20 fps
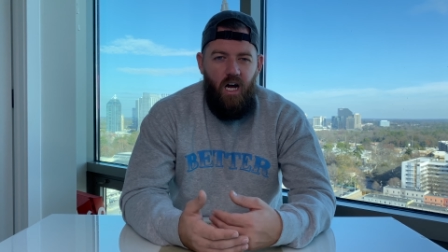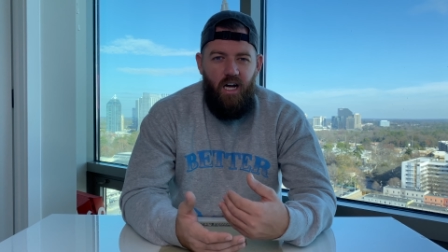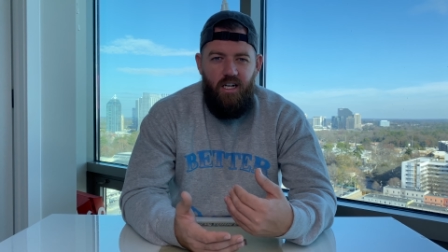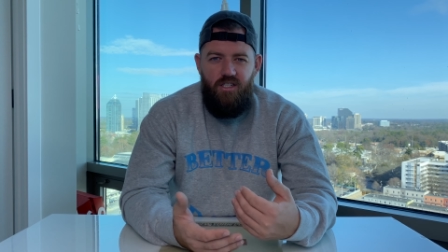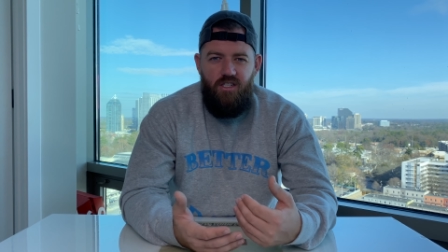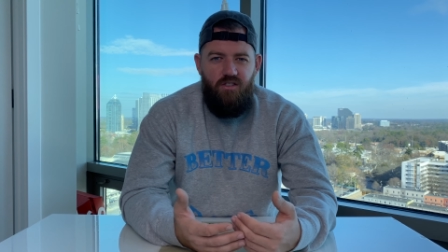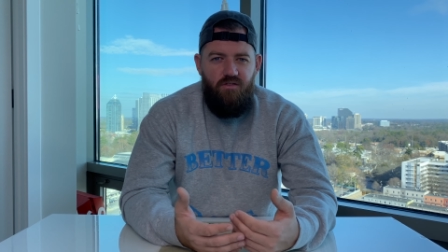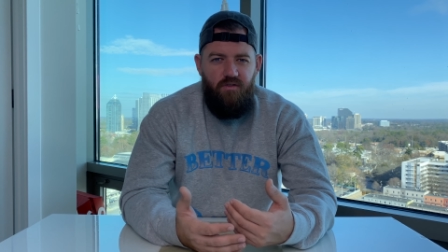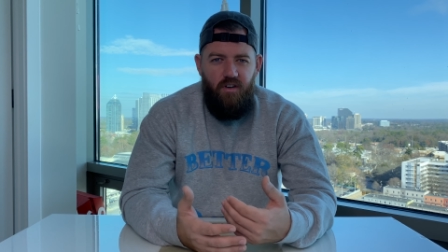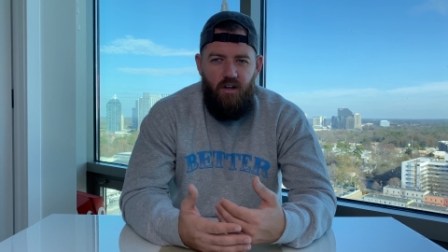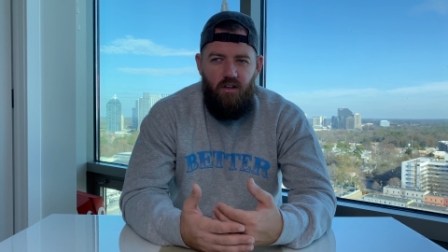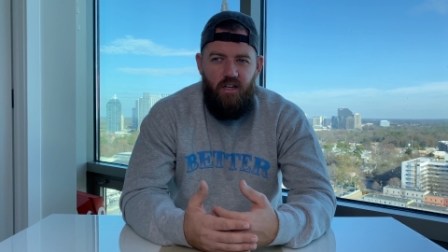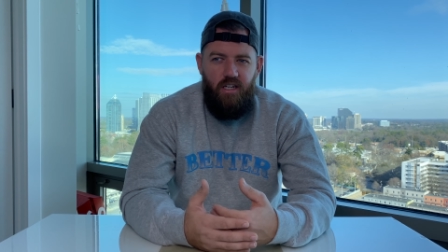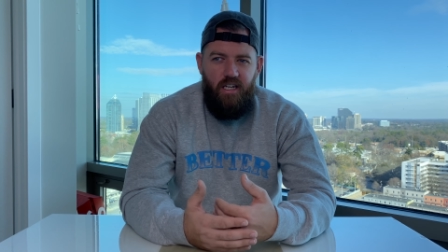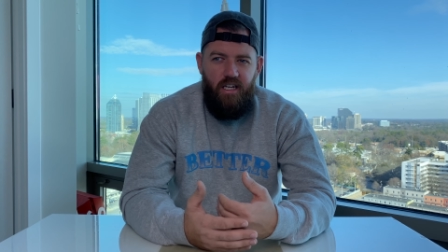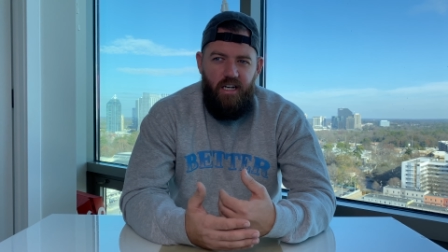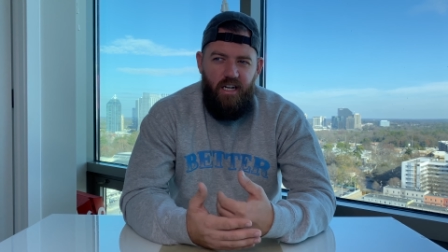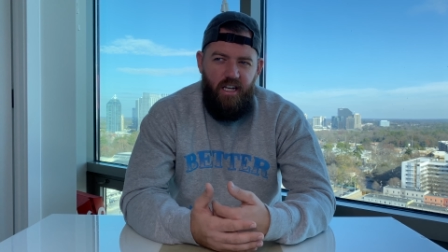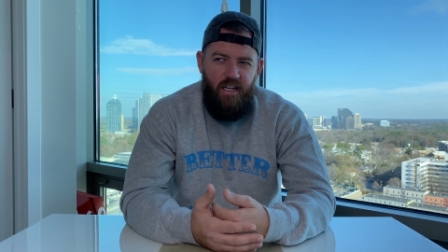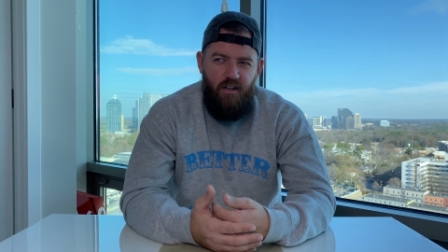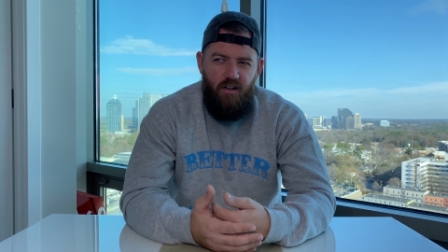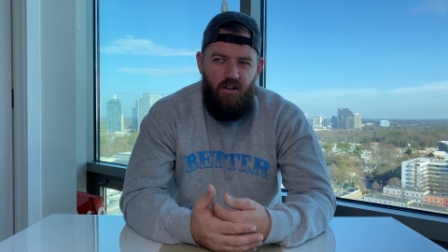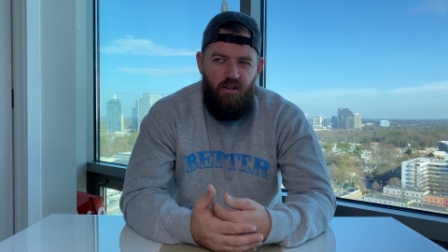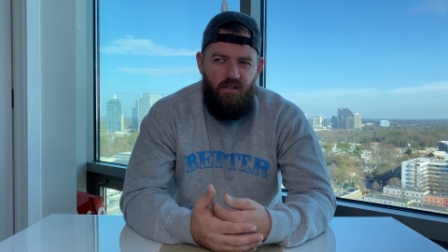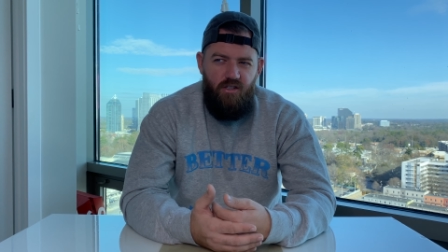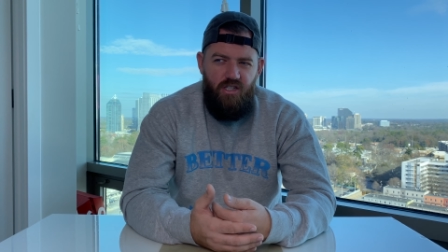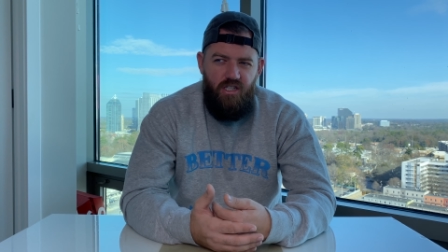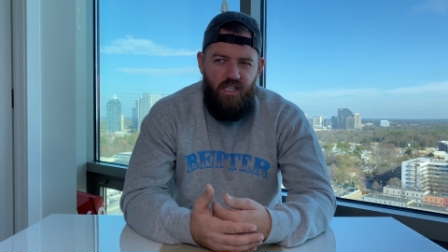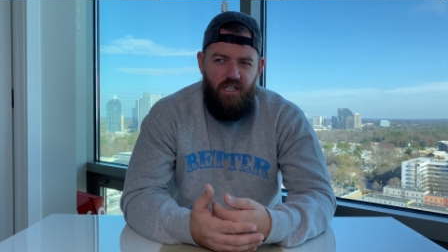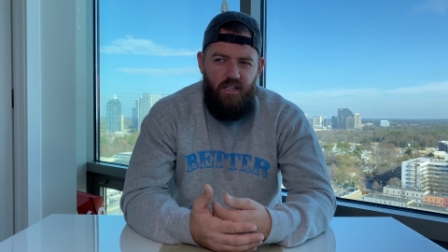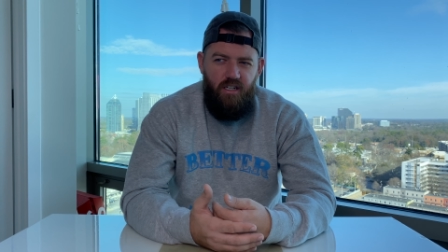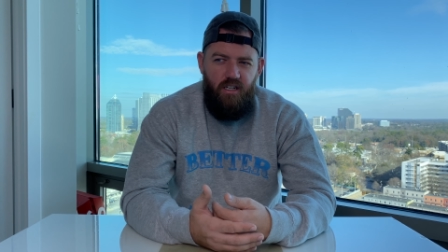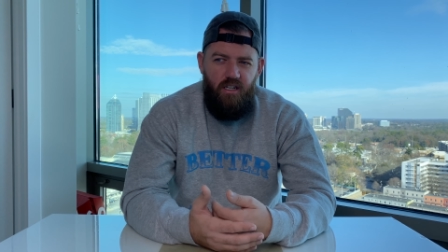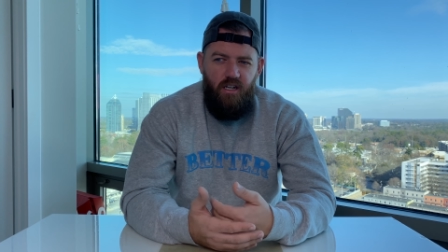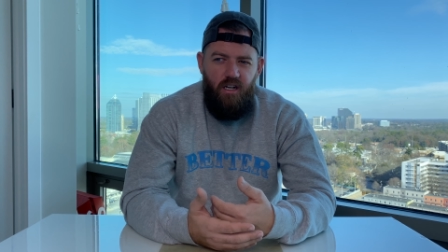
I just felt like an NRG,